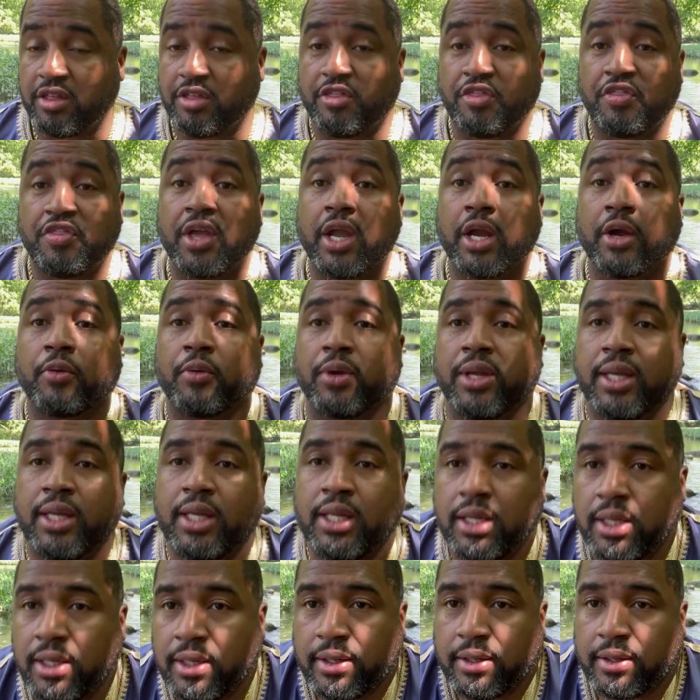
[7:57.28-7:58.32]
theory
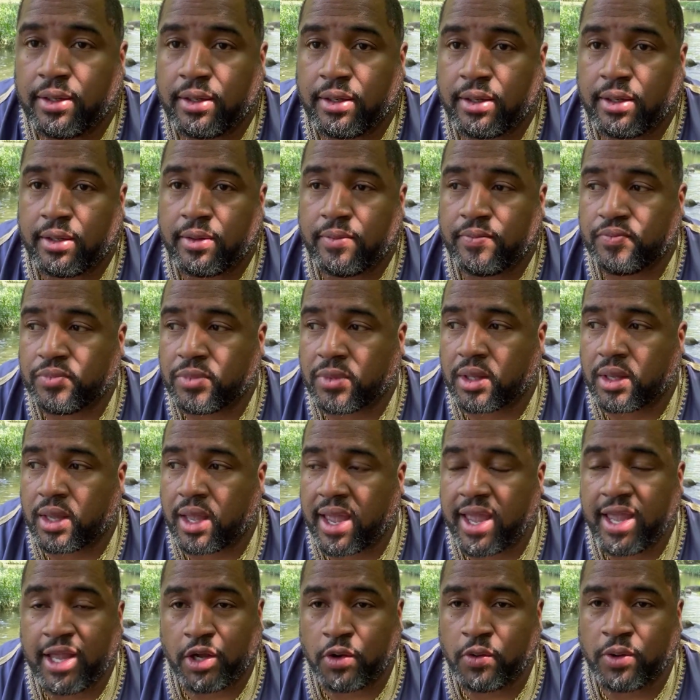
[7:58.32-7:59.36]

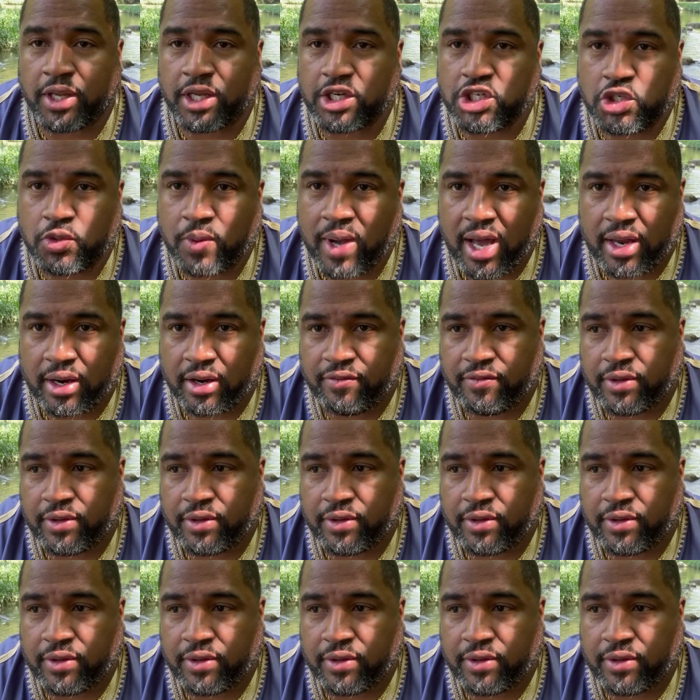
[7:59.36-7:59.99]
ain't gonna get you out of